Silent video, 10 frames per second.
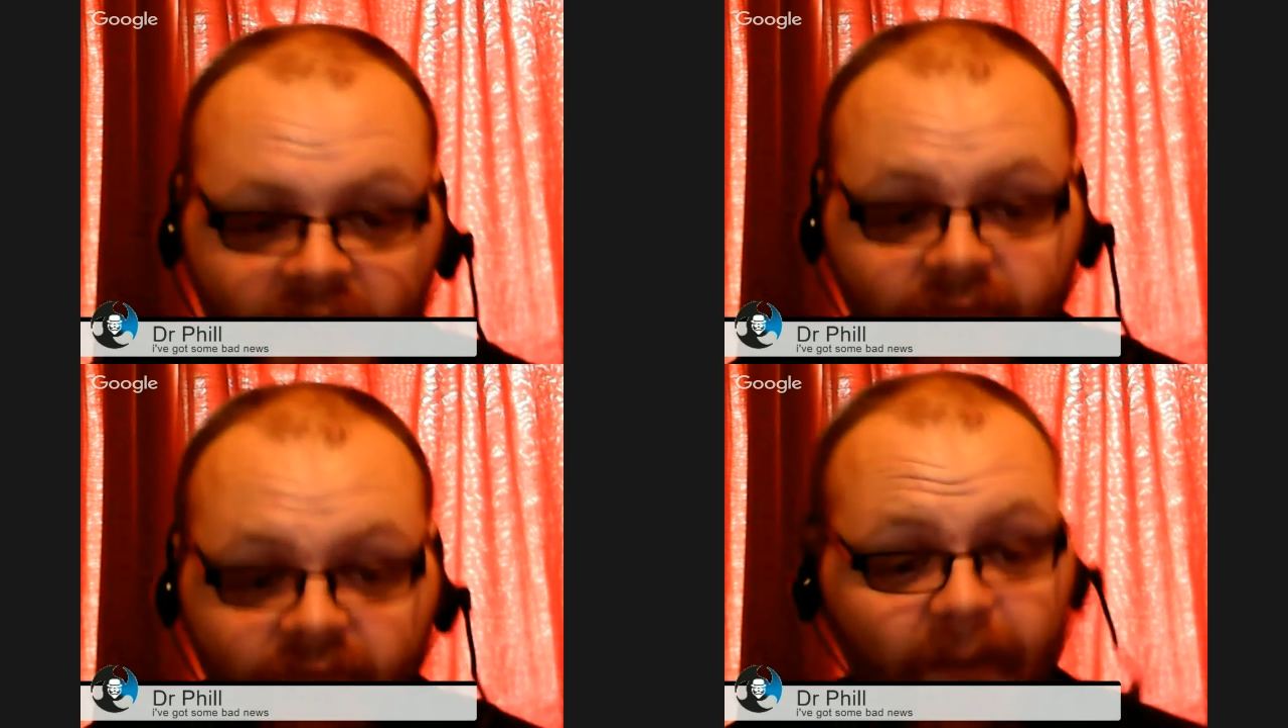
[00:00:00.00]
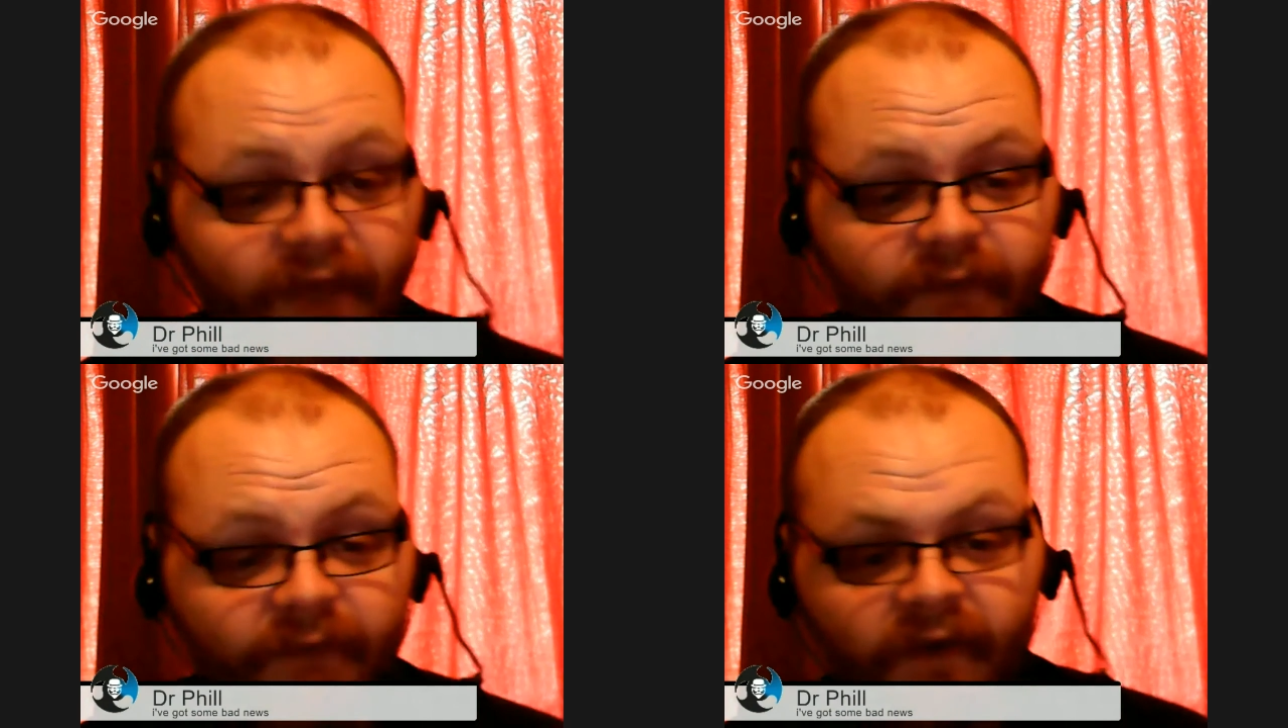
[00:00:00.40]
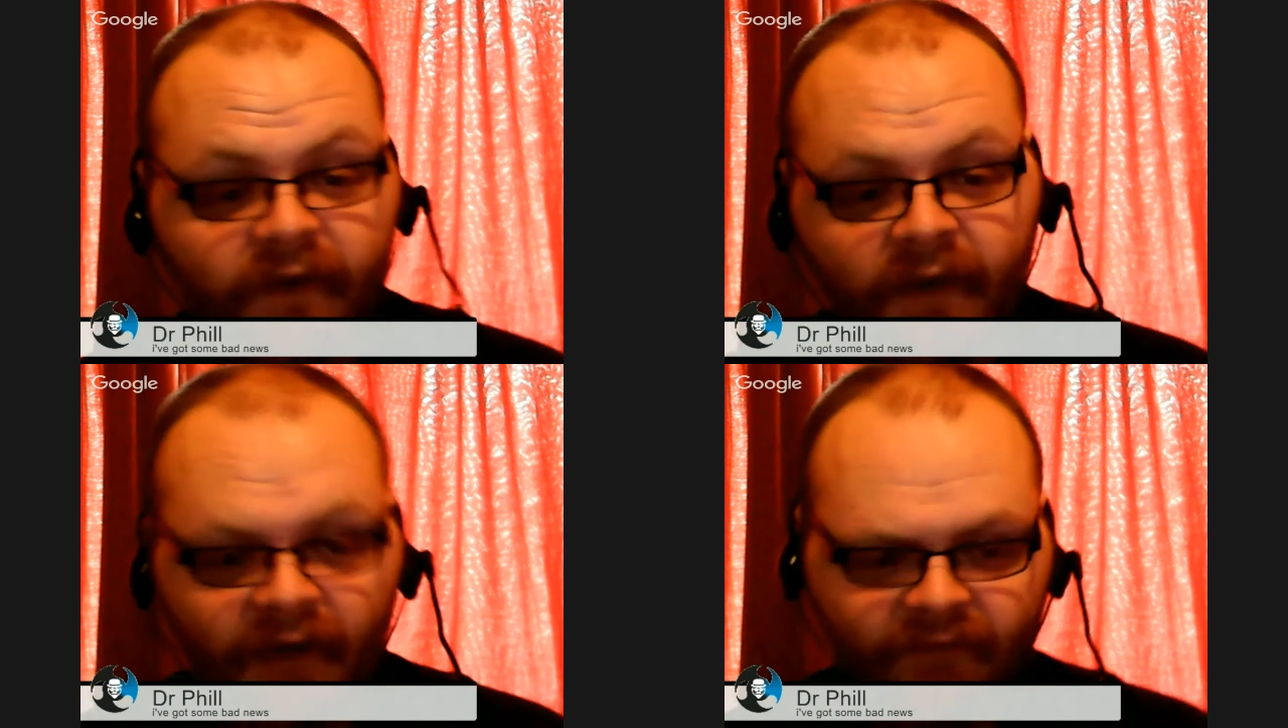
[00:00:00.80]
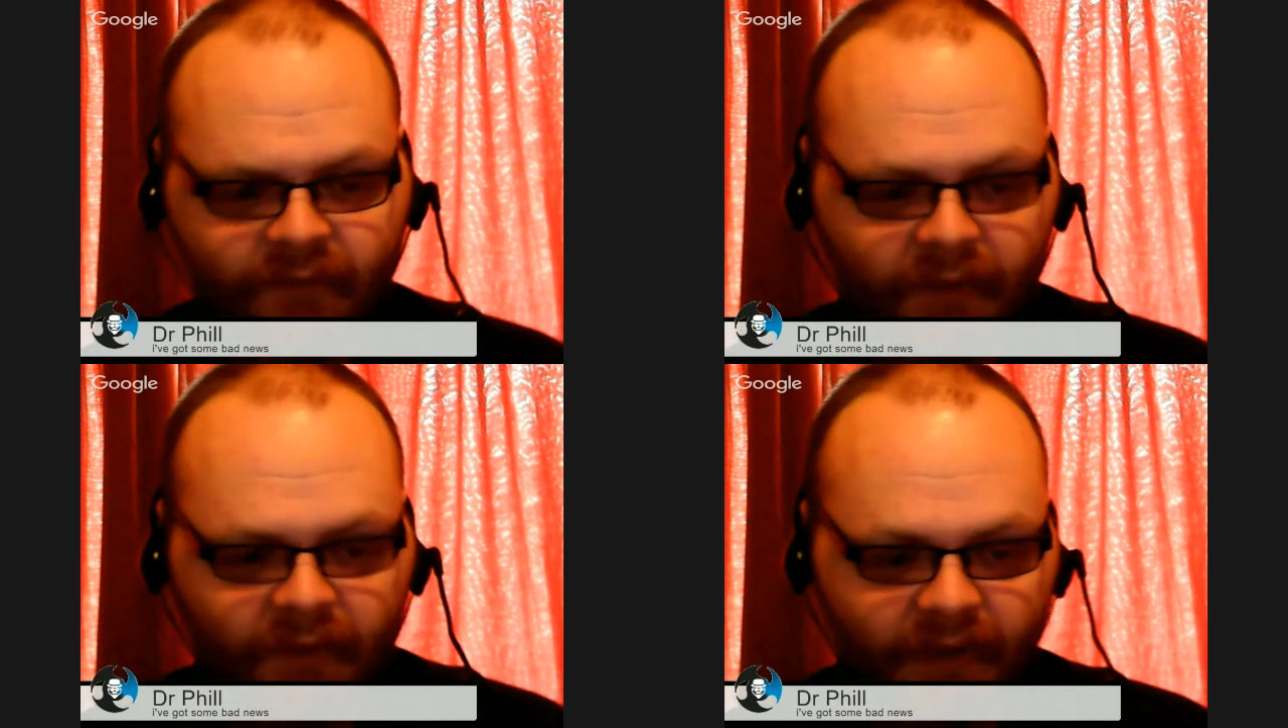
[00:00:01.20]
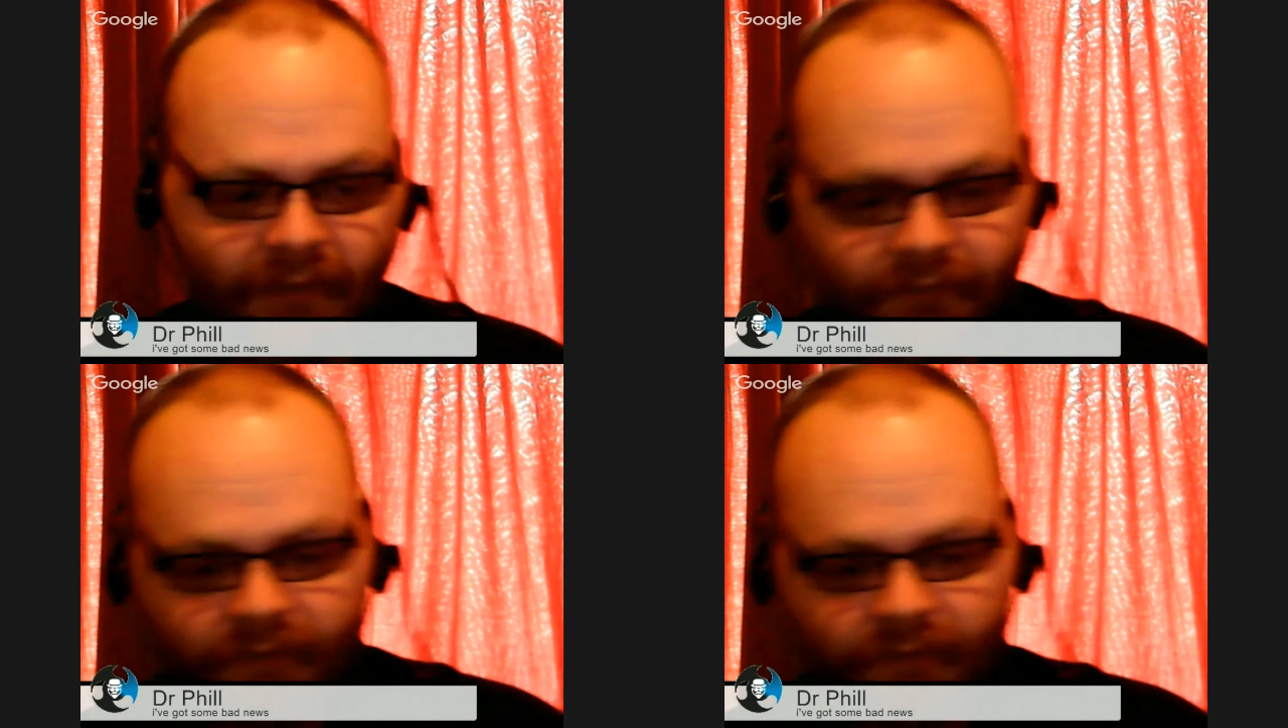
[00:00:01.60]
for the benefit of everybody
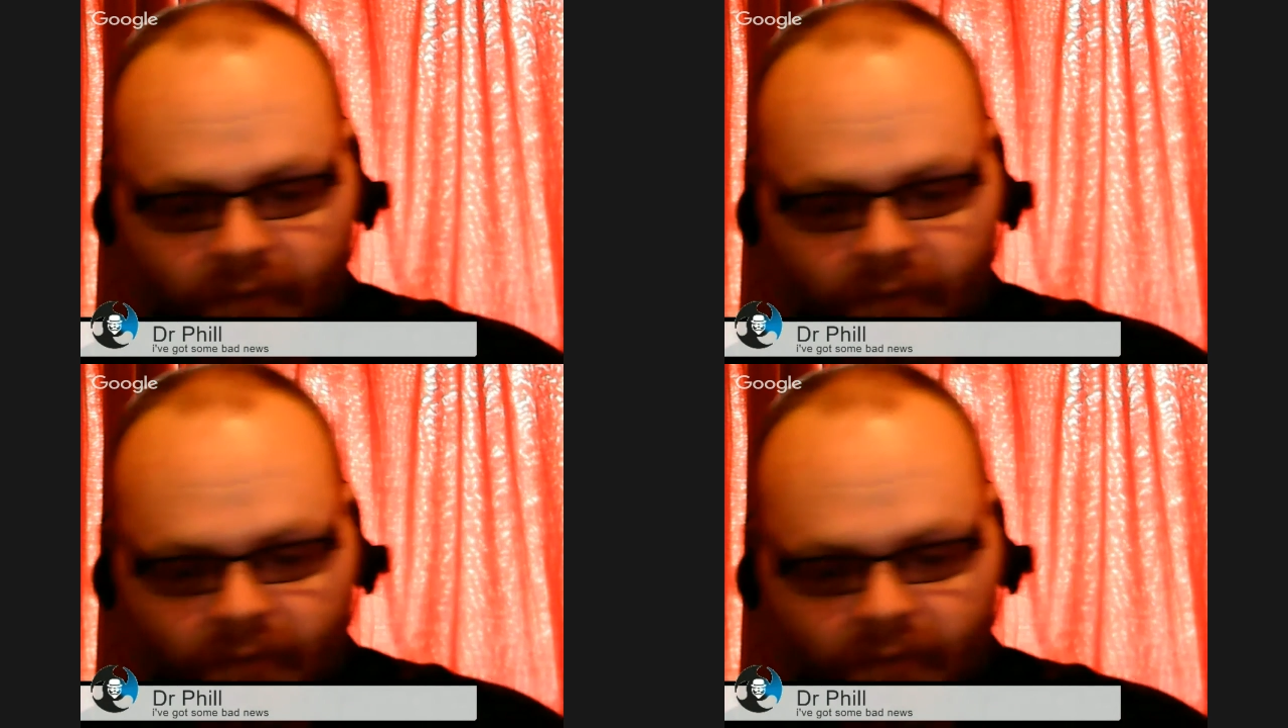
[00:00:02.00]
else.